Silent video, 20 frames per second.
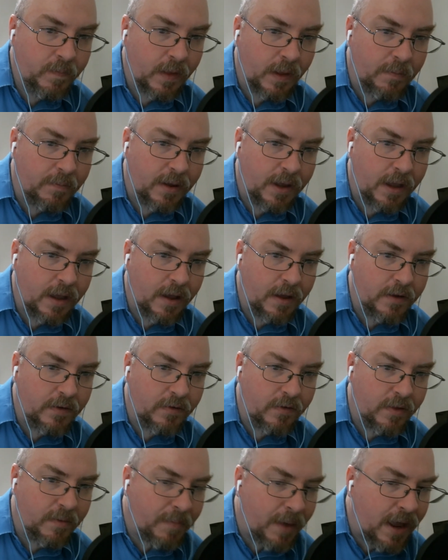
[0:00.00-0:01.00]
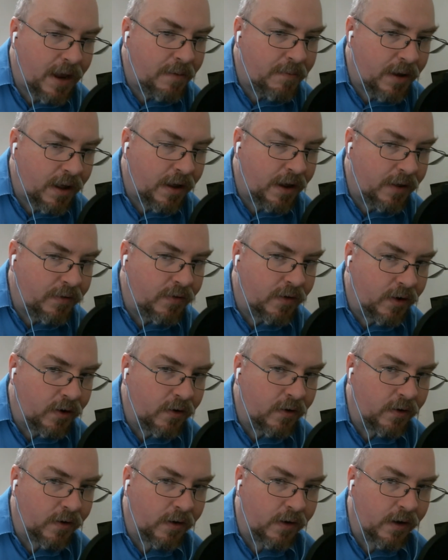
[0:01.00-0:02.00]
because the man behind the
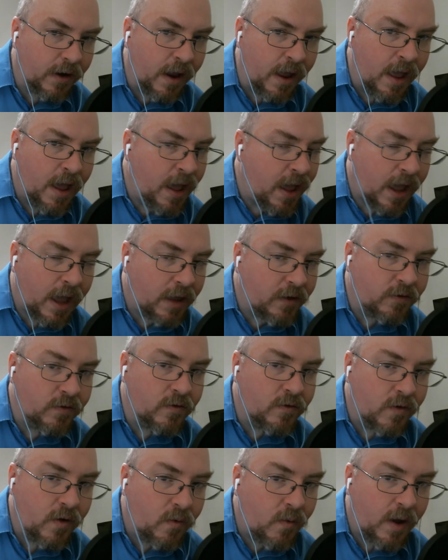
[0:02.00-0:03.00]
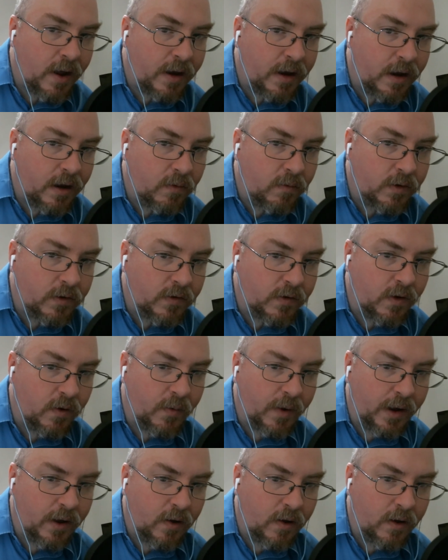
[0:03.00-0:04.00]
curtain has no idea what's
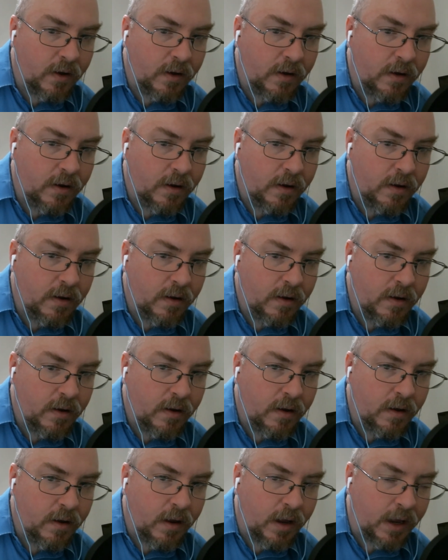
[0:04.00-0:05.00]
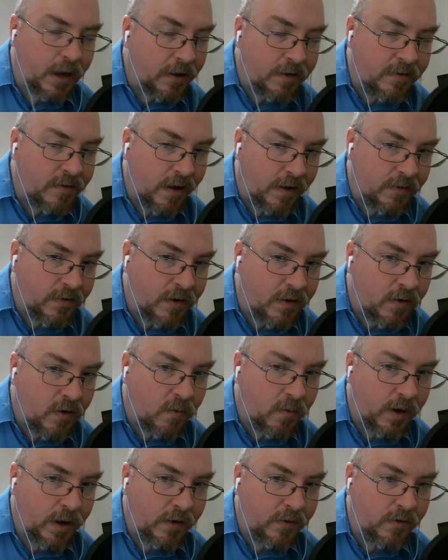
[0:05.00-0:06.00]
going on. He doesn't know
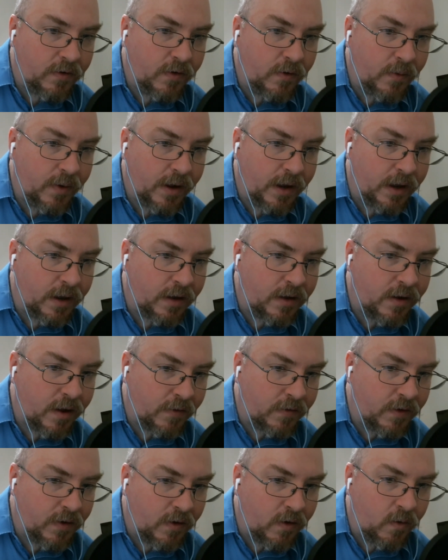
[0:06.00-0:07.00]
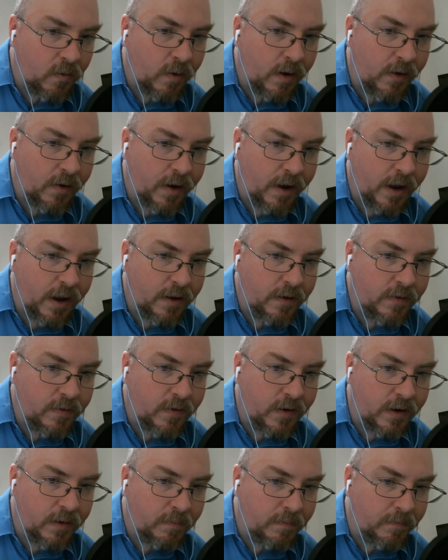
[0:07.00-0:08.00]
what he's doing, he doesn't know where he is,
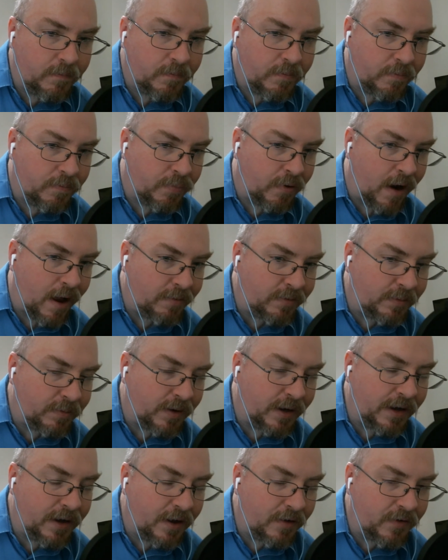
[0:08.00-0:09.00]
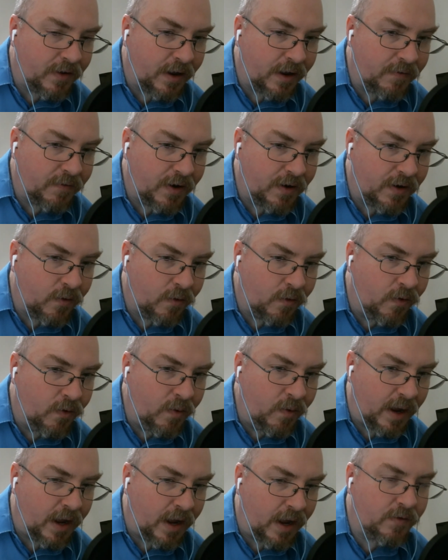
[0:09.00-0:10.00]
he probably doesn't even know who
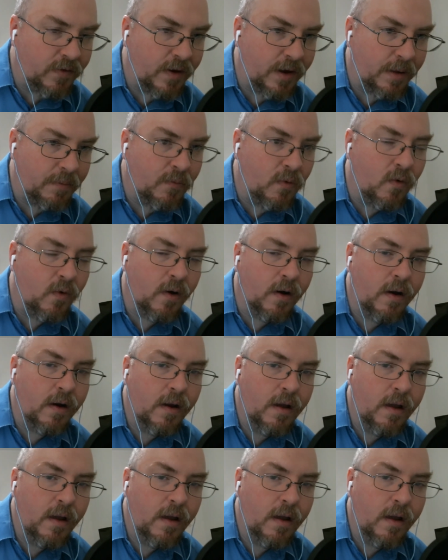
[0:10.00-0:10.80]
he is anymore.